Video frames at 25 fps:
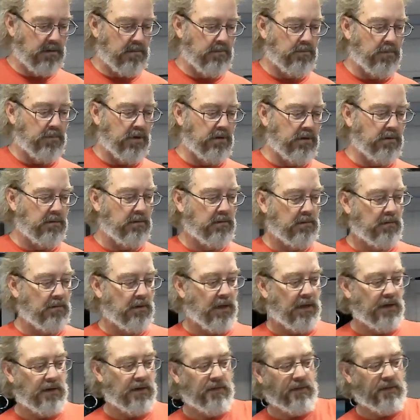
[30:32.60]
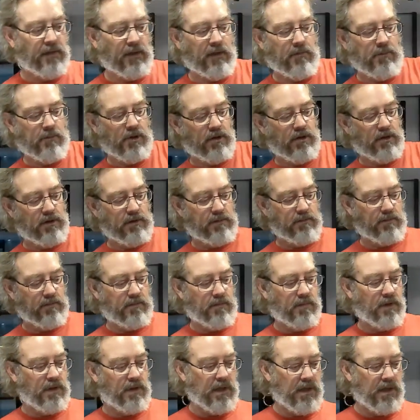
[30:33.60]
But I didn't think about it,
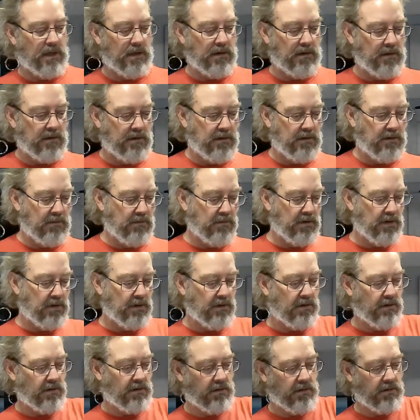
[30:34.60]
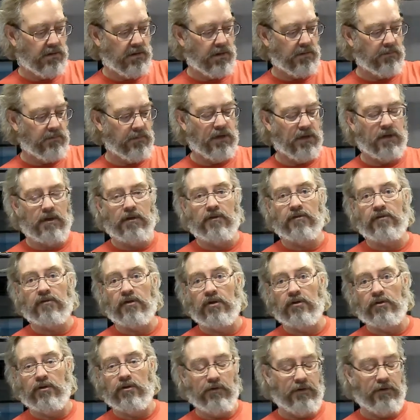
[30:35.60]
and you know what? I'm not gonna
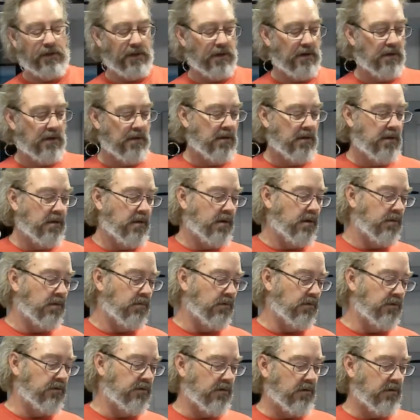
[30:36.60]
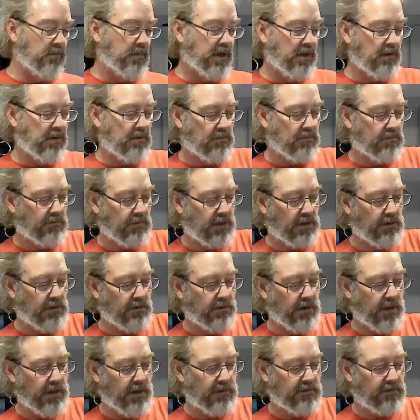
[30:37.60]
start doing it. We're just gonna make regular
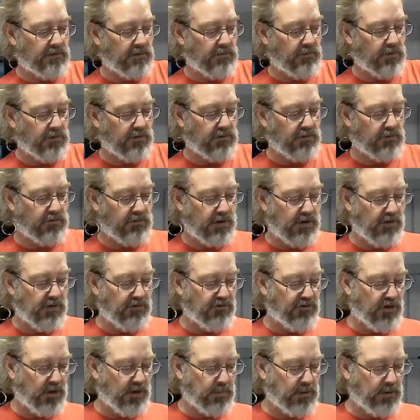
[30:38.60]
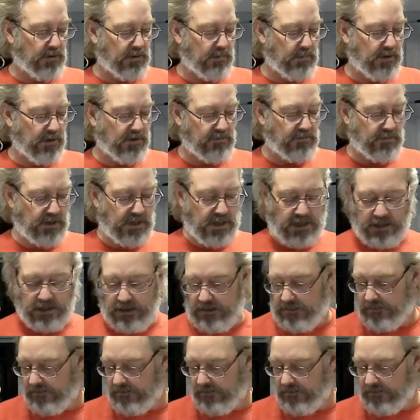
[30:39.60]
eggs, and we're gonna try to shape it the best we can